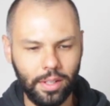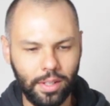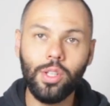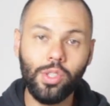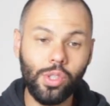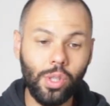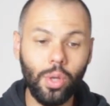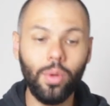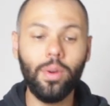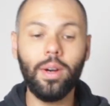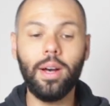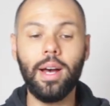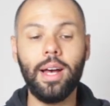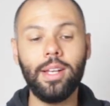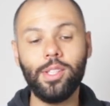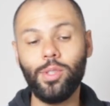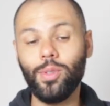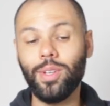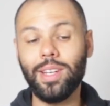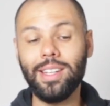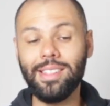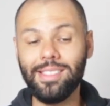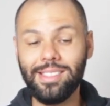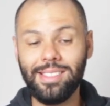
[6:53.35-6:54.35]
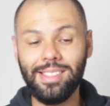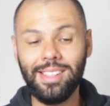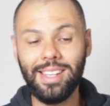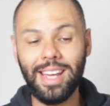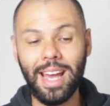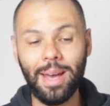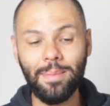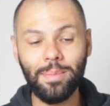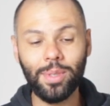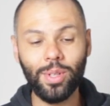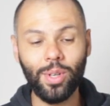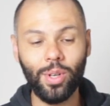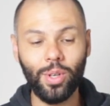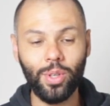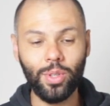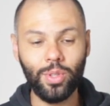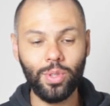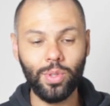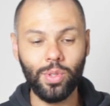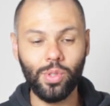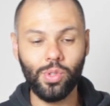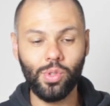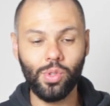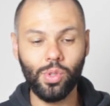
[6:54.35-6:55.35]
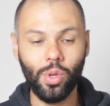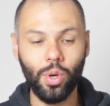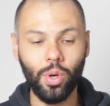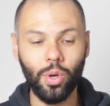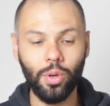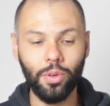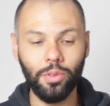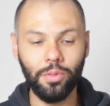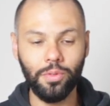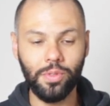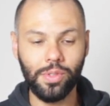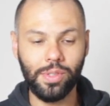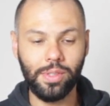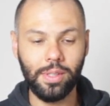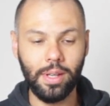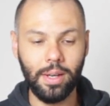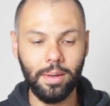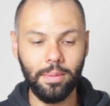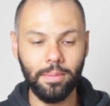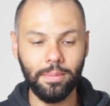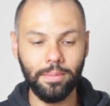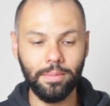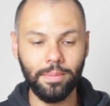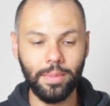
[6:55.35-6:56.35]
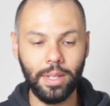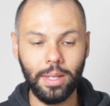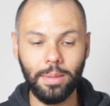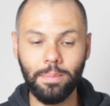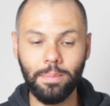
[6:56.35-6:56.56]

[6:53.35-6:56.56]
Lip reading: So as you can see, I'm going to solve some